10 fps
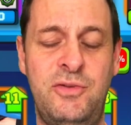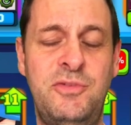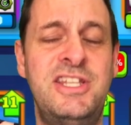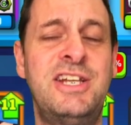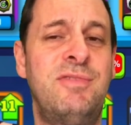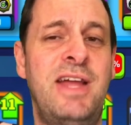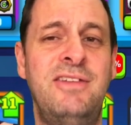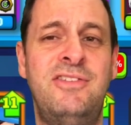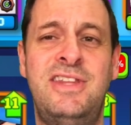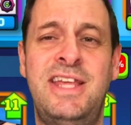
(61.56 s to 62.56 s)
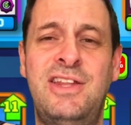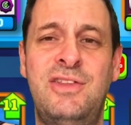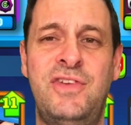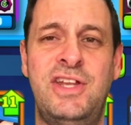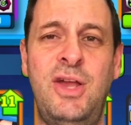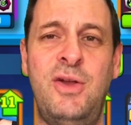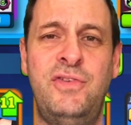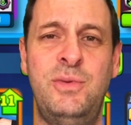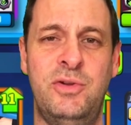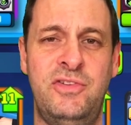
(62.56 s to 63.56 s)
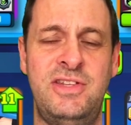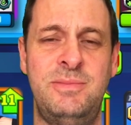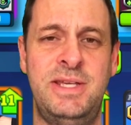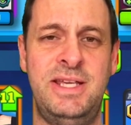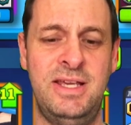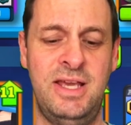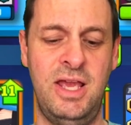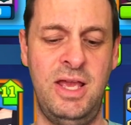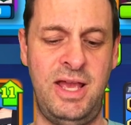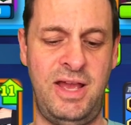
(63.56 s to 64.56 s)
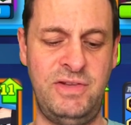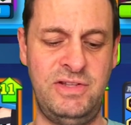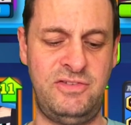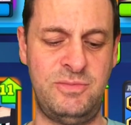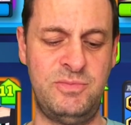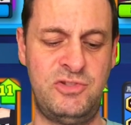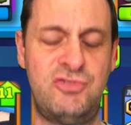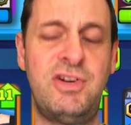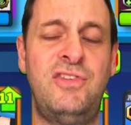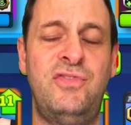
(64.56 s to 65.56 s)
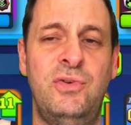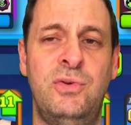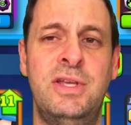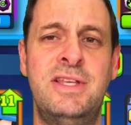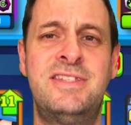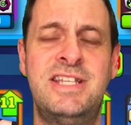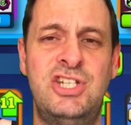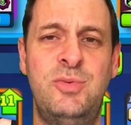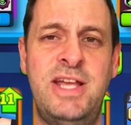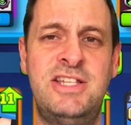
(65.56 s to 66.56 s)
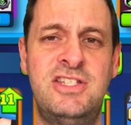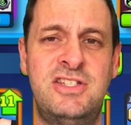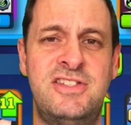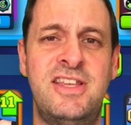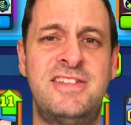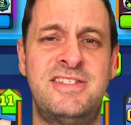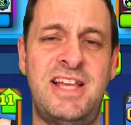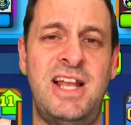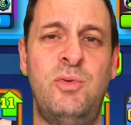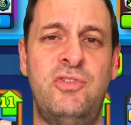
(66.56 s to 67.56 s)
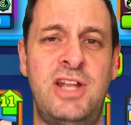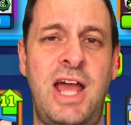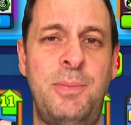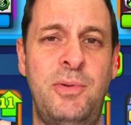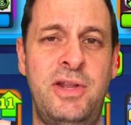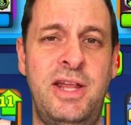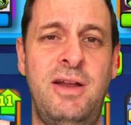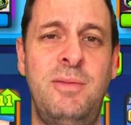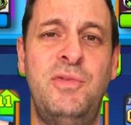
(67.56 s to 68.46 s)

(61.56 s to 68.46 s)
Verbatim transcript: So stick around to the end of the video if you want to see me having some stressful situations because that's exactly what's going to happen on here.